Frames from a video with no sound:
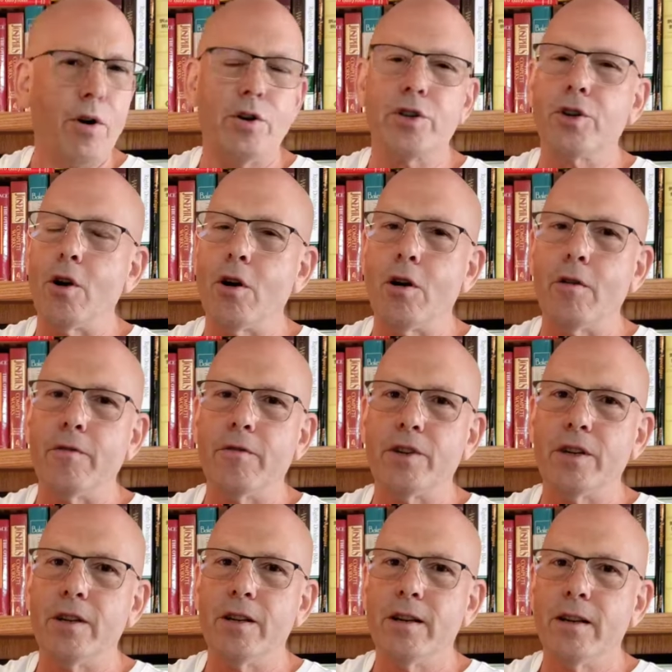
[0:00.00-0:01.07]

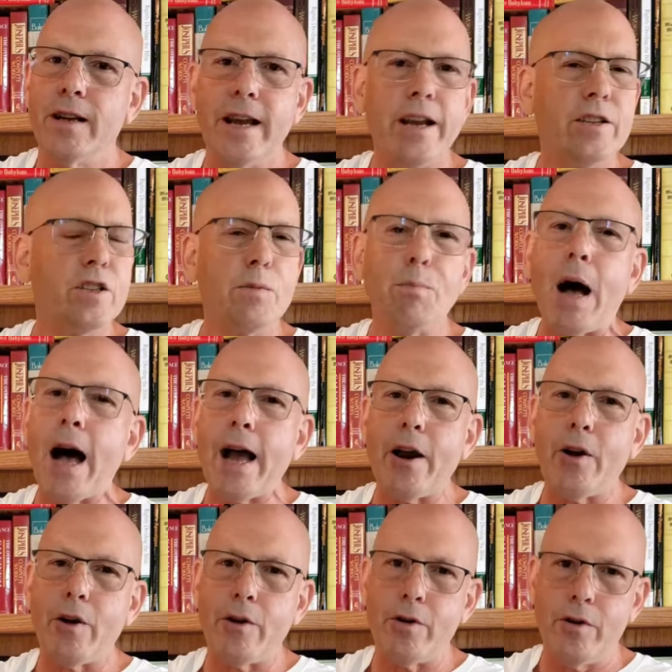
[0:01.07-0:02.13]
preserved,
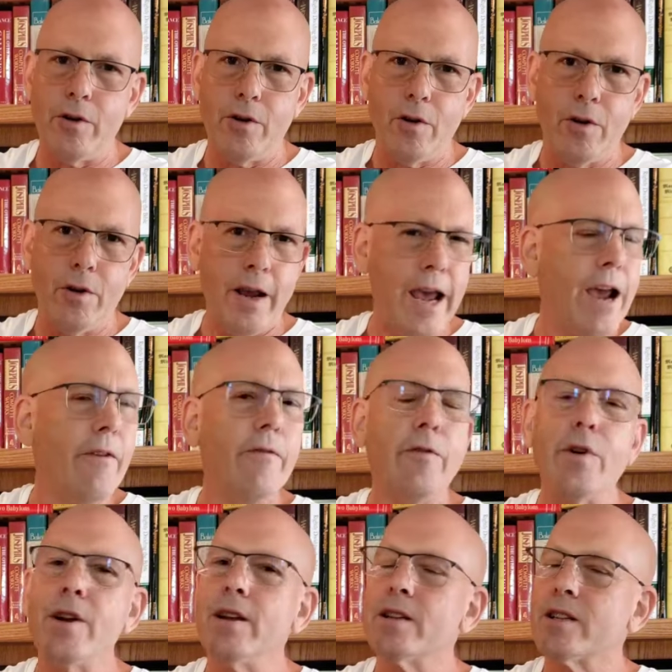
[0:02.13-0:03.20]
inspired,
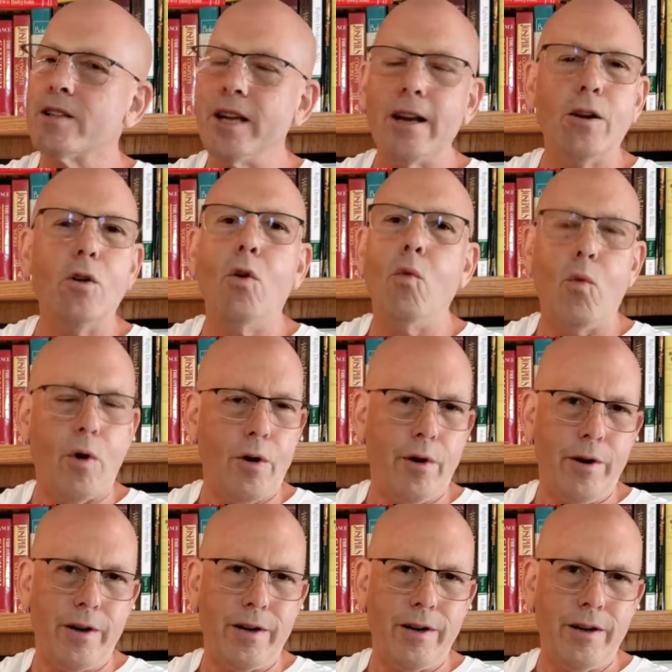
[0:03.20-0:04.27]
every single
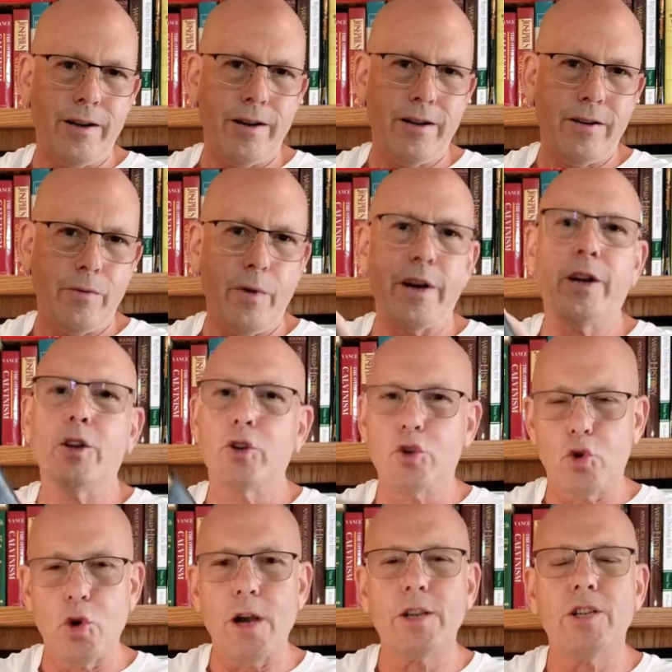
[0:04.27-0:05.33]
word. We can
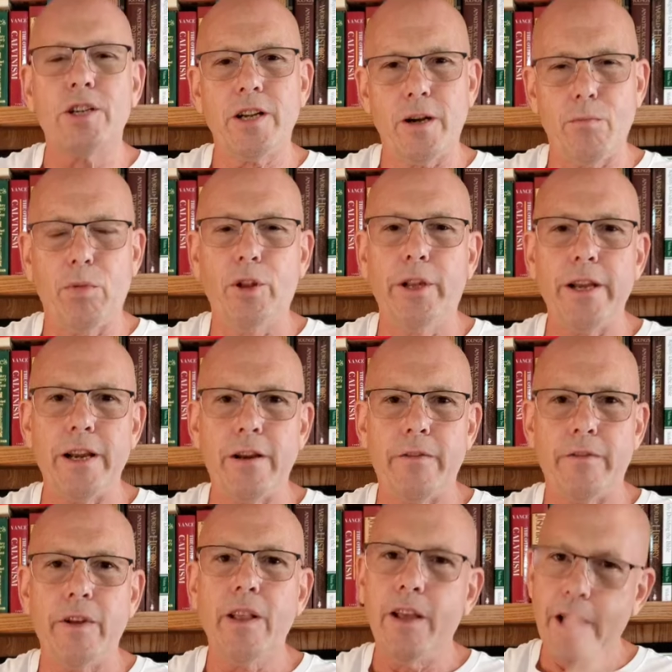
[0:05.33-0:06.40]
trust and
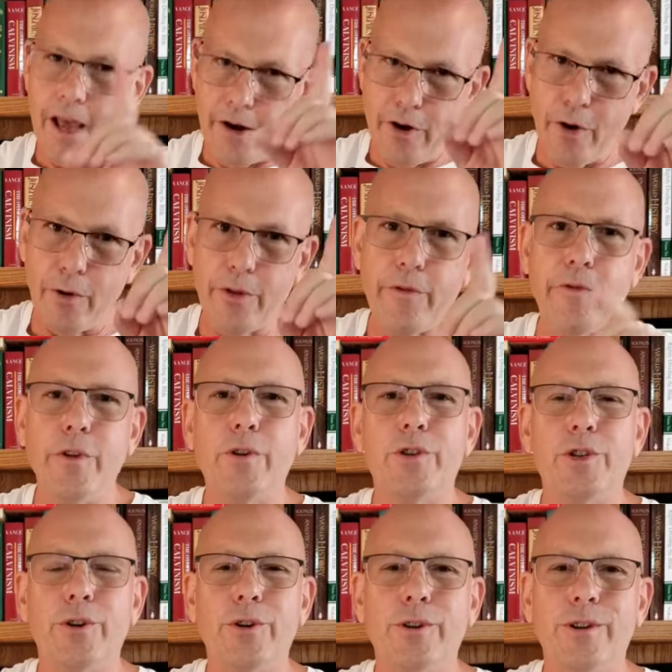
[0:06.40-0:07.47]
believe and know the
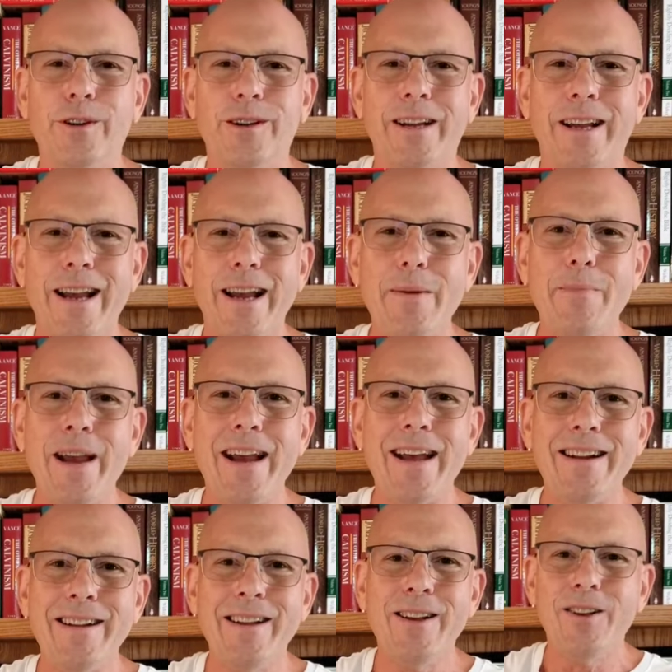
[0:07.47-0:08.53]
future.
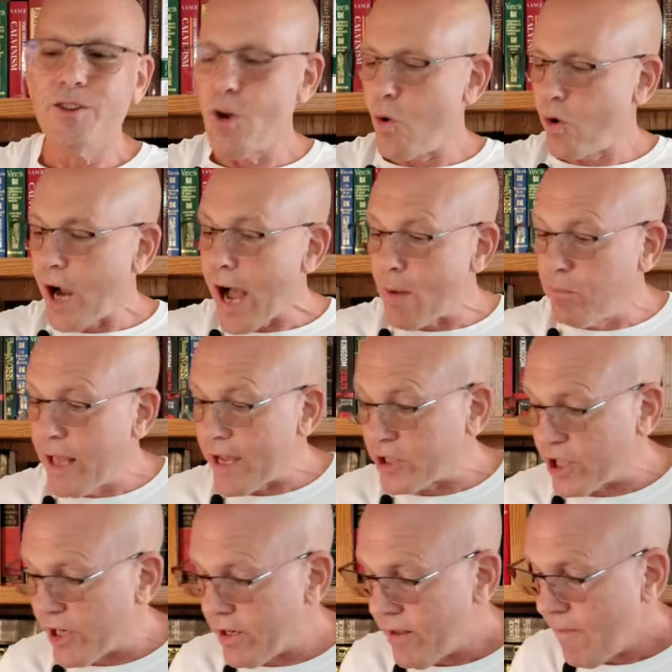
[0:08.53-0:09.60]
Amen. So God
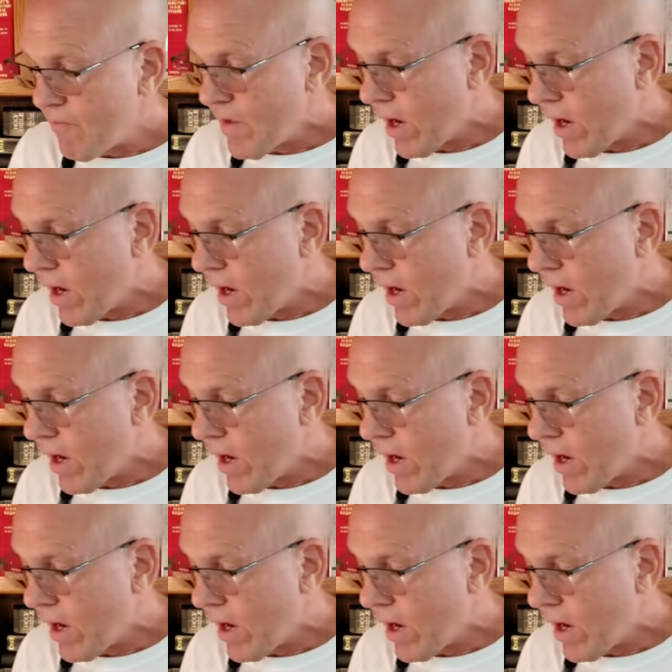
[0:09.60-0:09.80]
bless you.